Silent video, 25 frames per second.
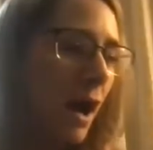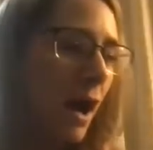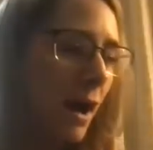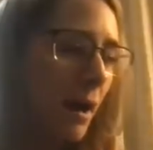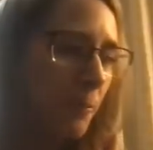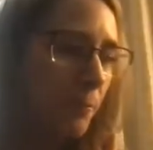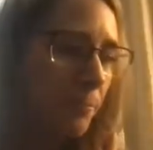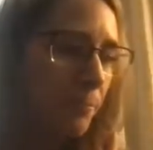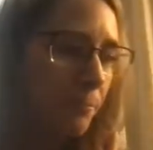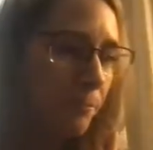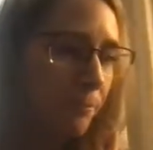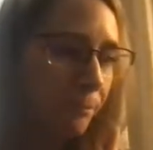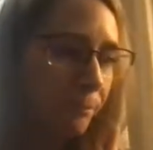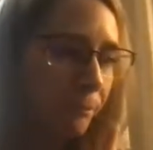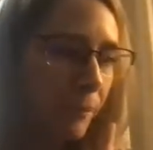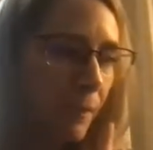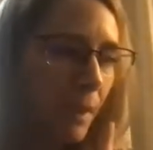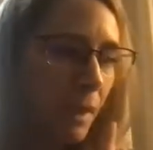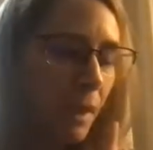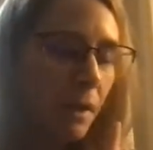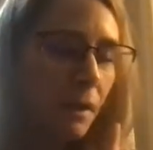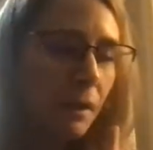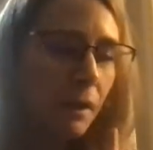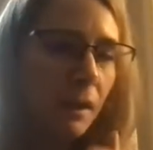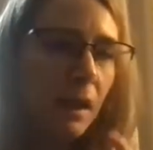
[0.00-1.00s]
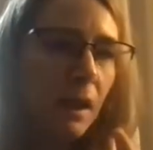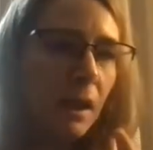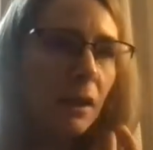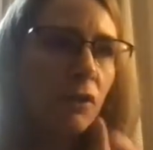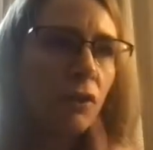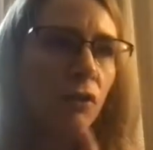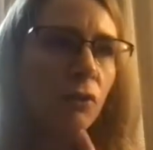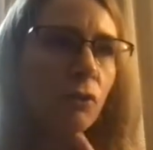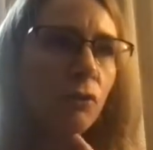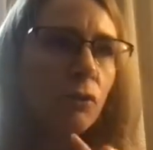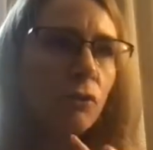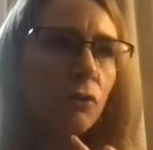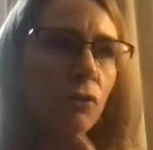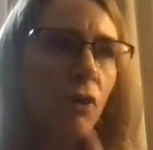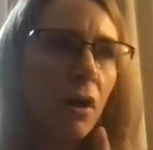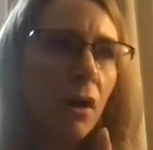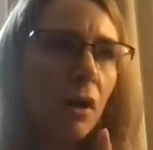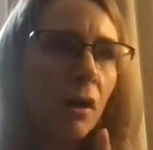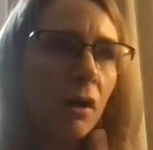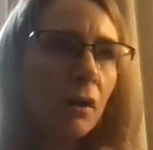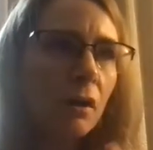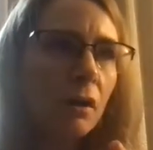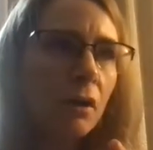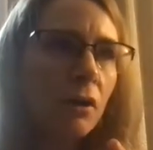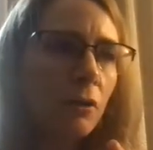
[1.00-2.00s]
Um, can you
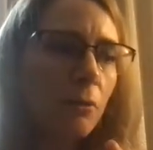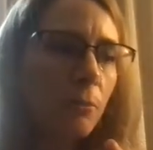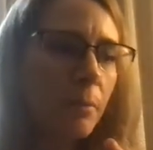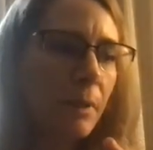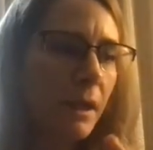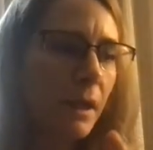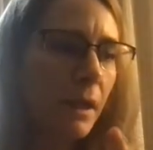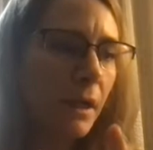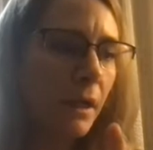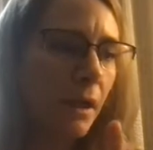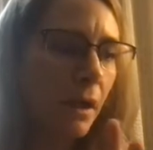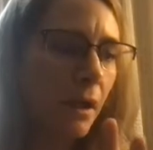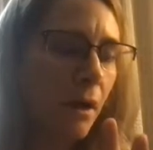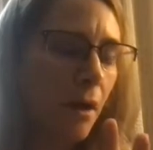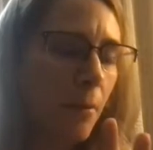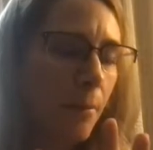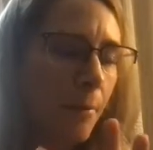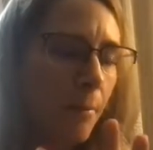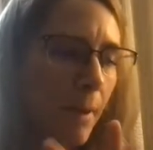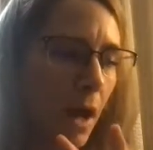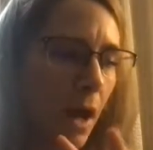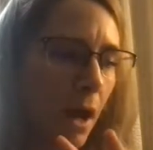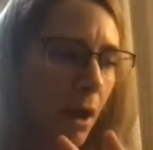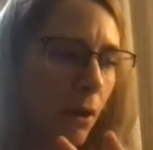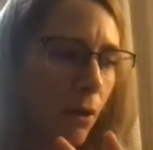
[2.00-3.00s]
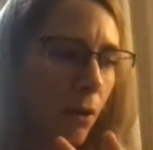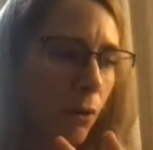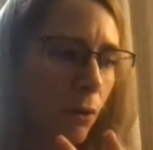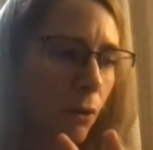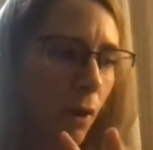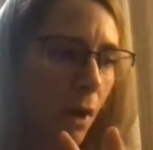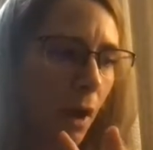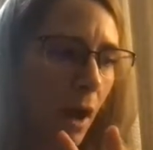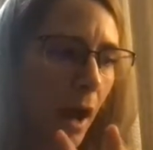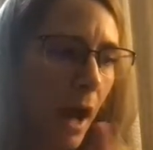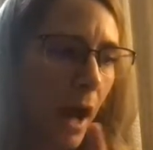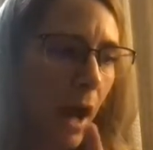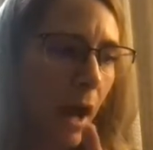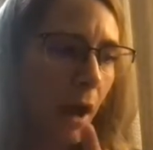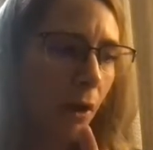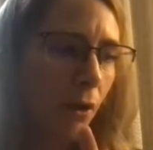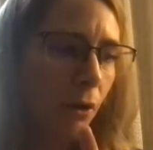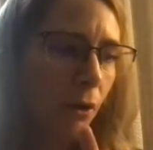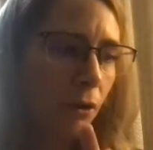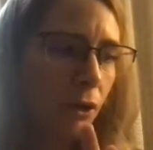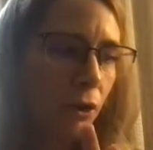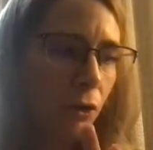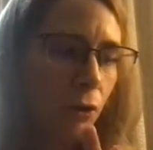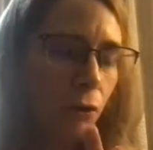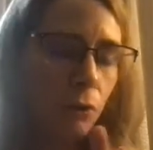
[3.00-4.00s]
talk a little bit about
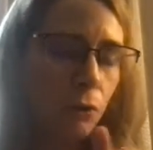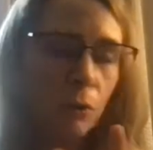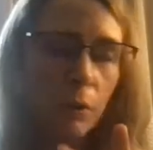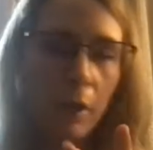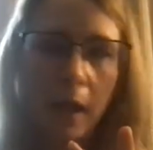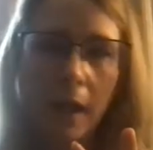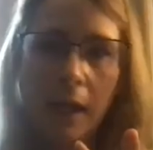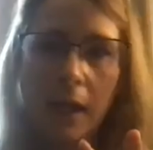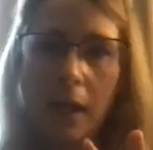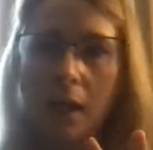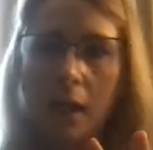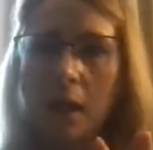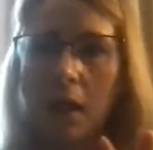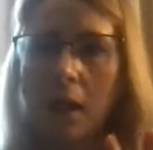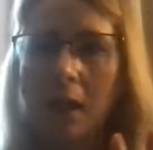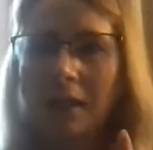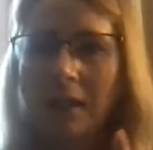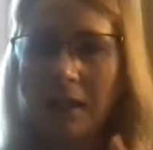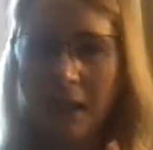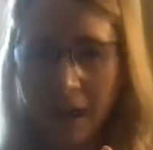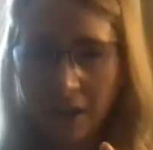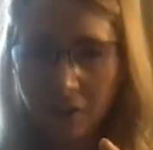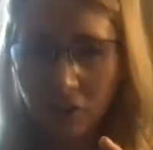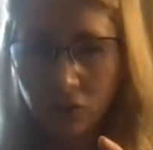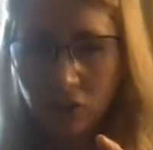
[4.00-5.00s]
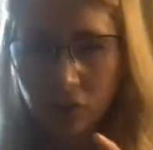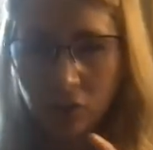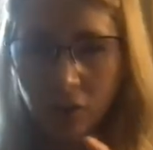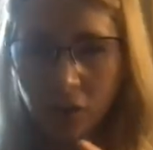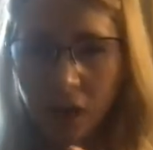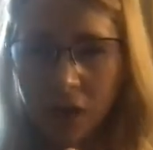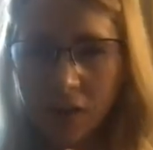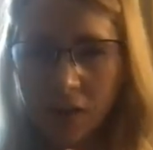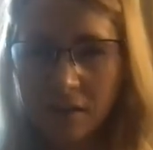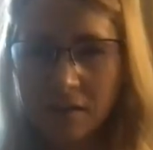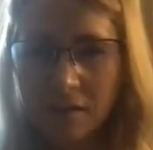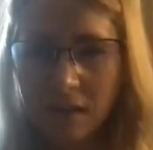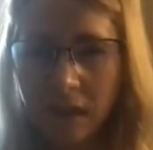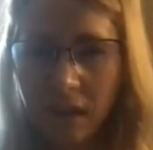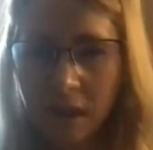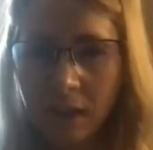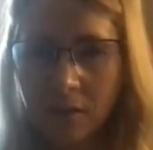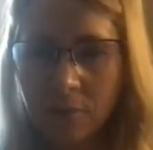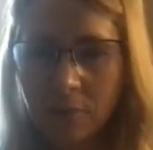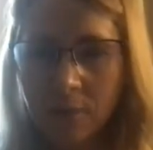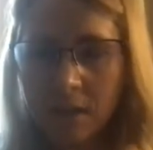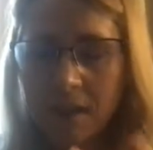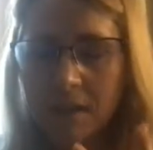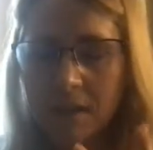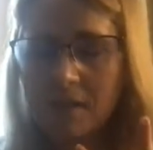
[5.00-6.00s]
how you like collect your
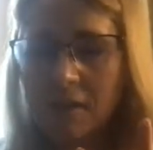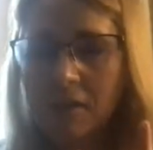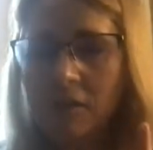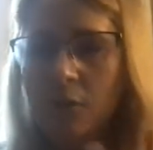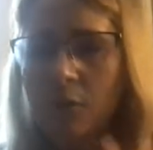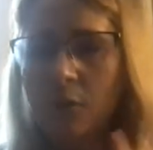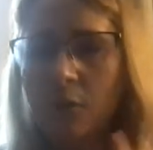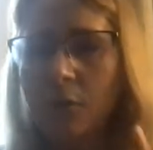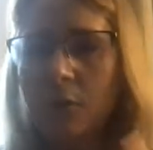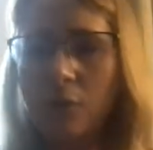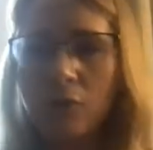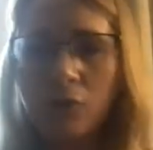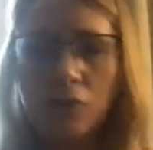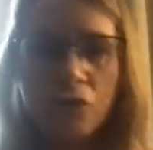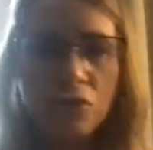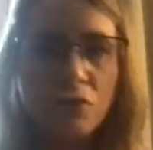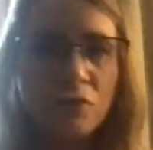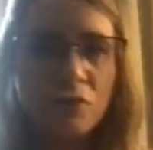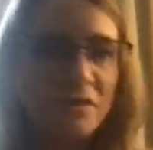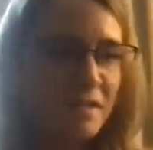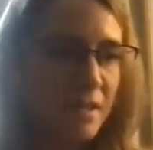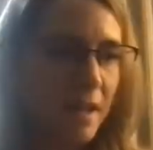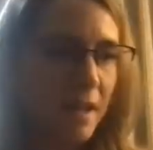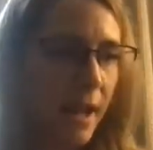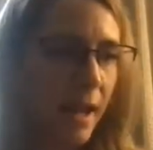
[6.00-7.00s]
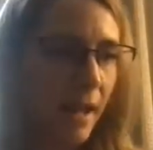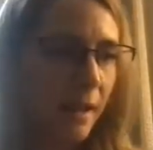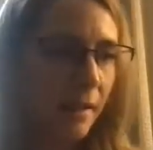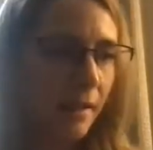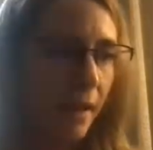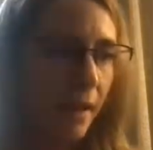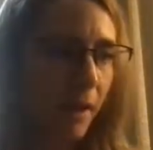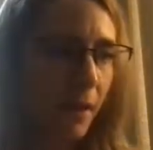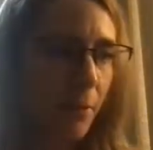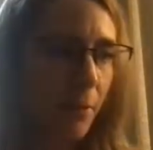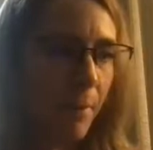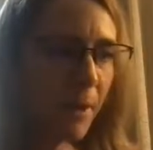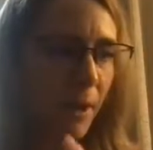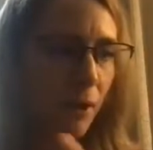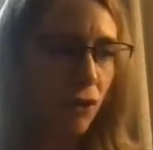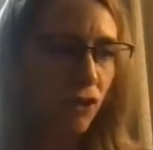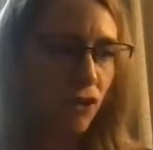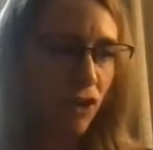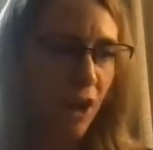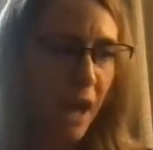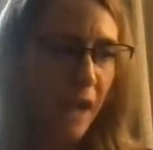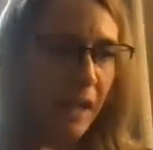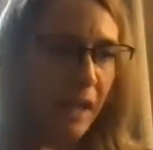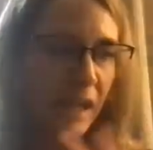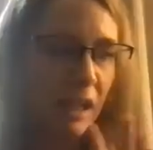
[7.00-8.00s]
content? Because I know I heard you say like about
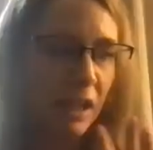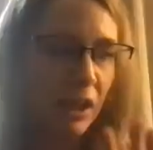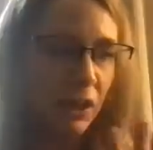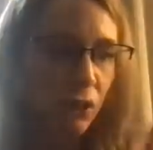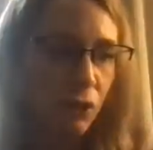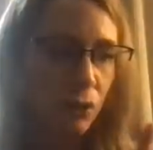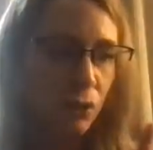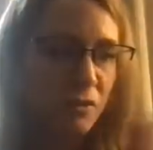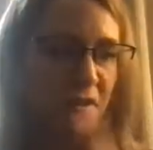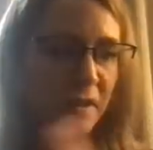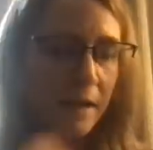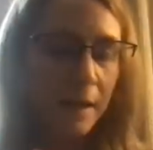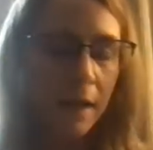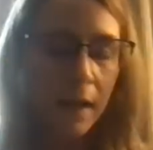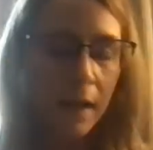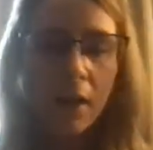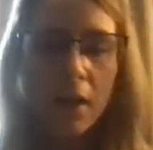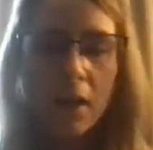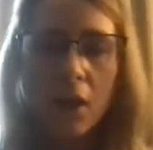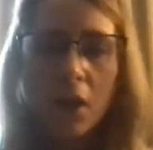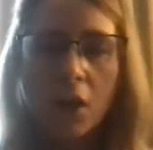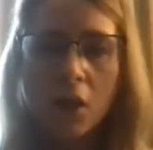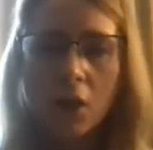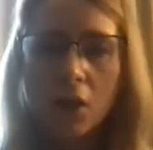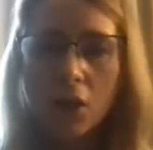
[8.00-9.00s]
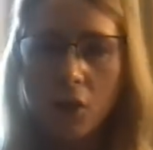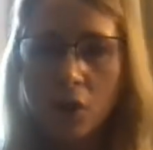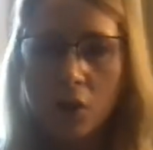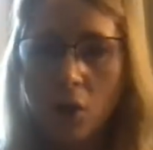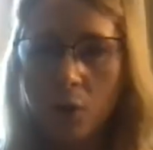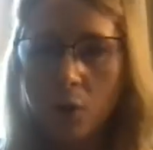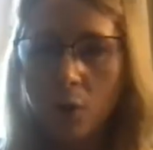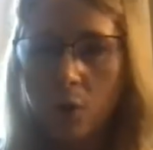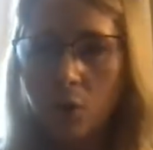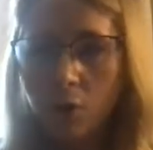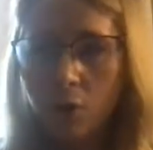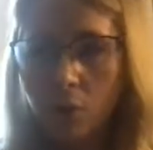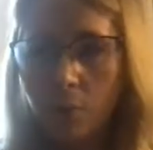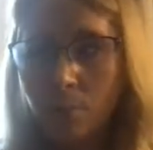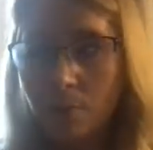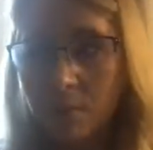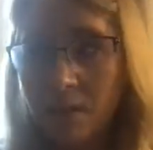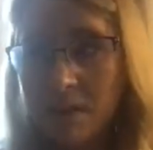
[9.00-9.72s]
Jackie using, her